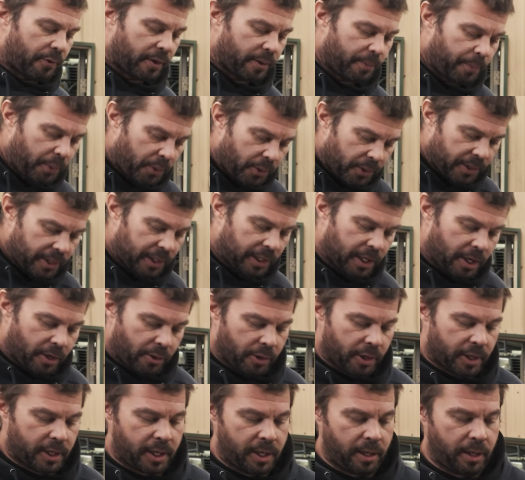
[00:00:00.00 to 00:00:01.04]
We're gonna pull the
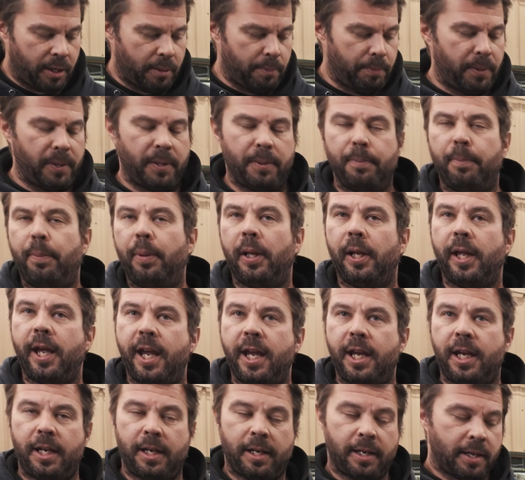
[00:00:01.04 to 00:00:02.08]
lower kingpin
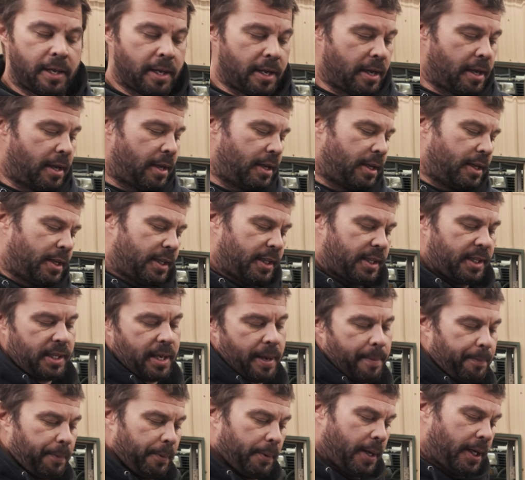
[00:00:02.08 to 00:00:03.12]
plate,
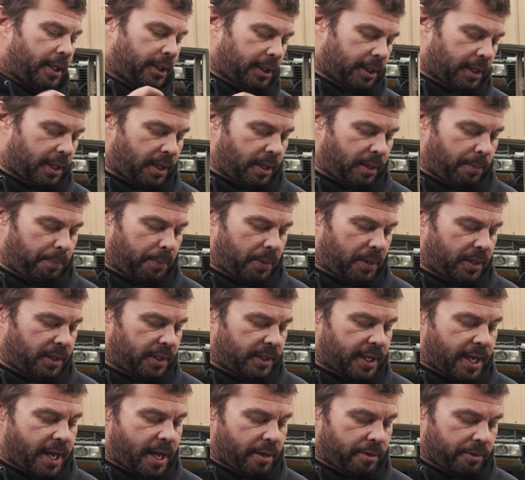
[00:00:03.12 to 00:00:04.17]
separate the
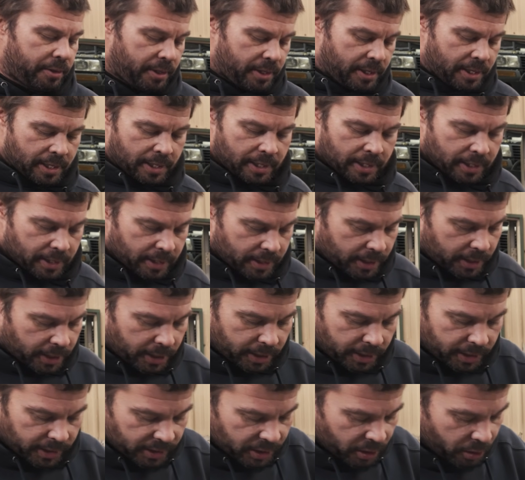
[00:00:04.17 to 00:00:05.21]
kingpins out,
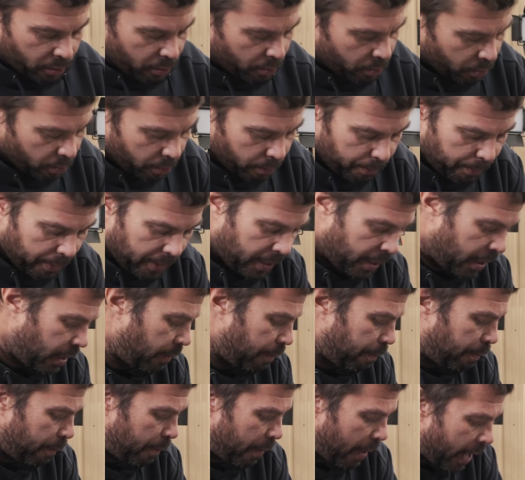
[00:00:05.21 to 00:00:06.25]
and this whole
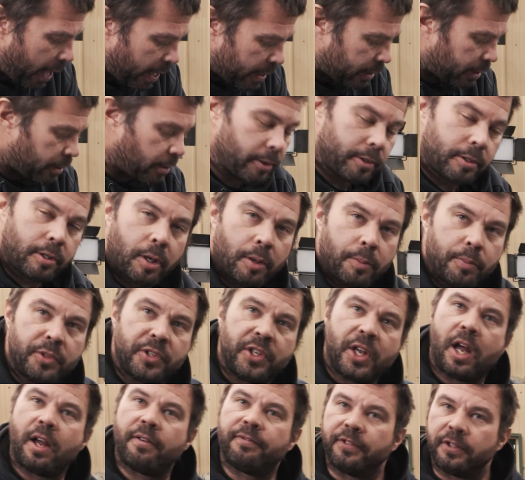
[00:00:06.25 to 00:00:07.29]
big bastard comes
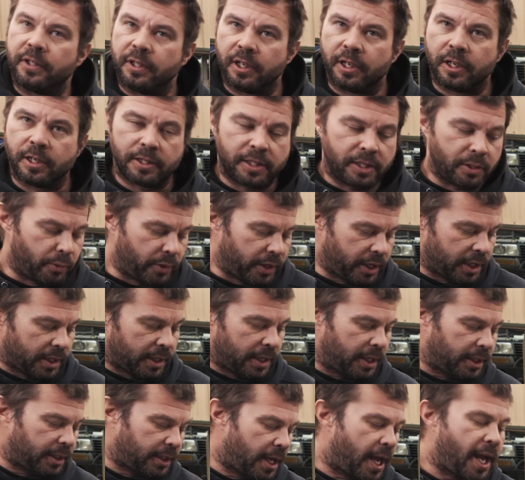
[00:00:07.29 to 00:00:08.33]
off of here, and then we can
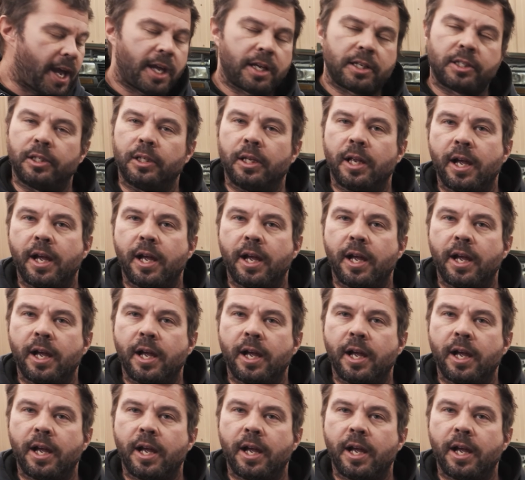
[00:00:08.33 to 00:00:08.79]
get the axle